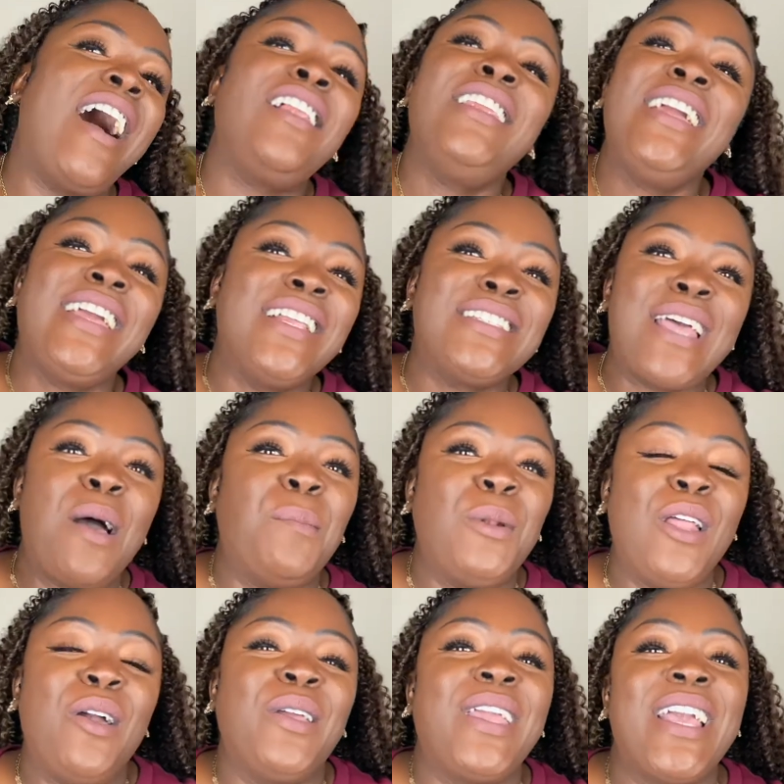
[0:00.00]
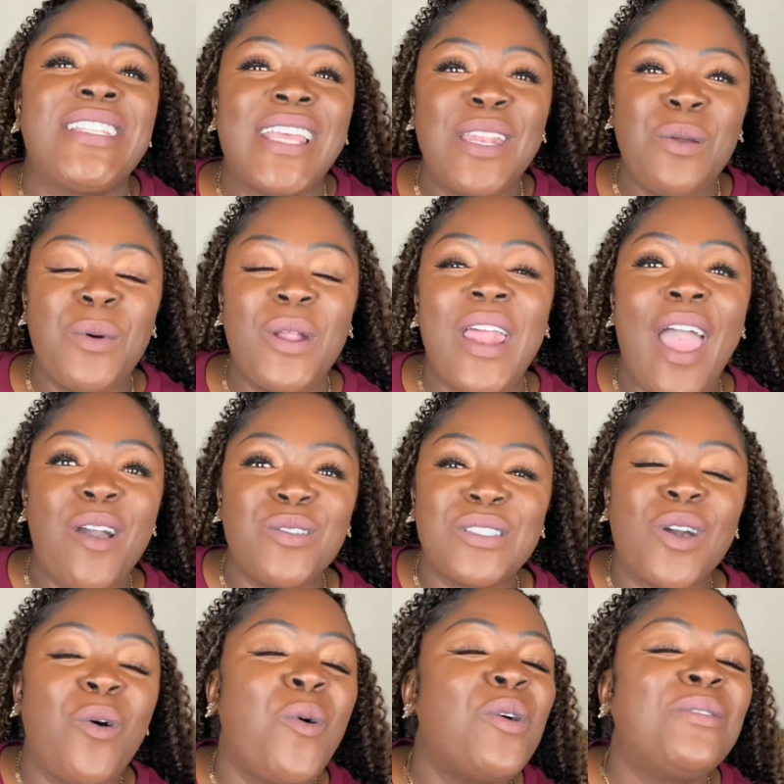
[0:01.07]
I'll link it down below in case anyone else,
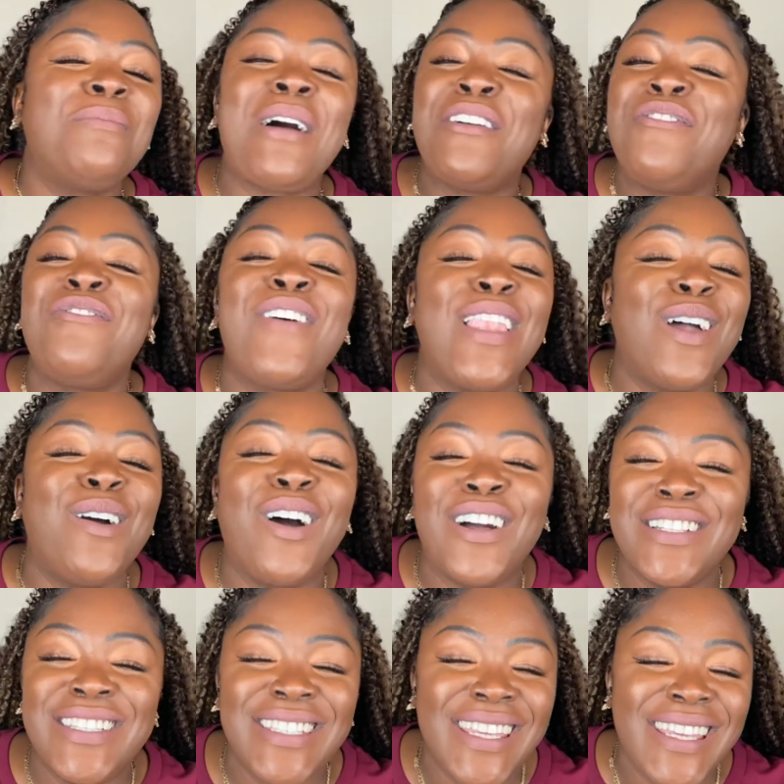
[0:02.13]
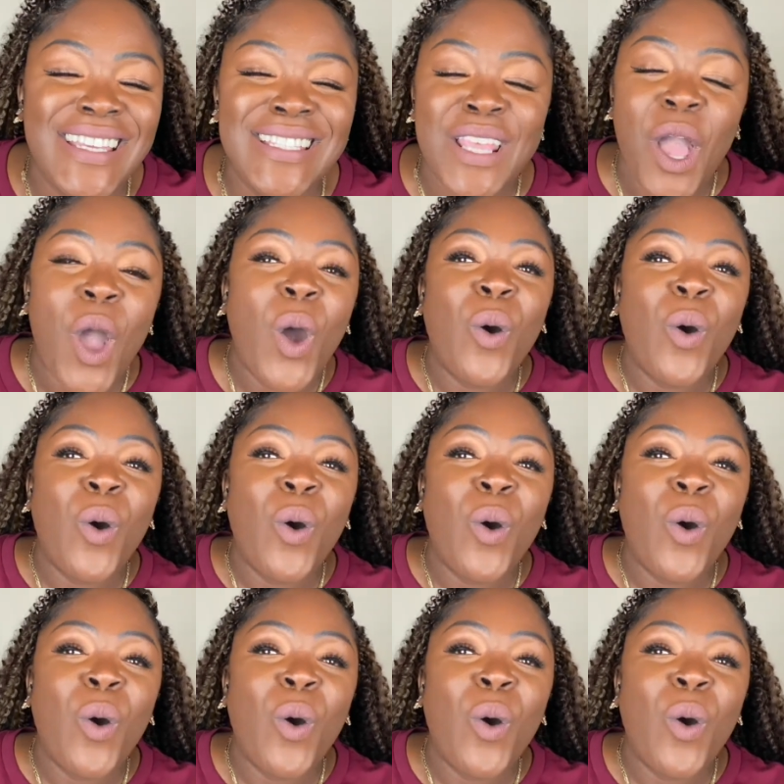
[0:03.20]
all my fellow aunties,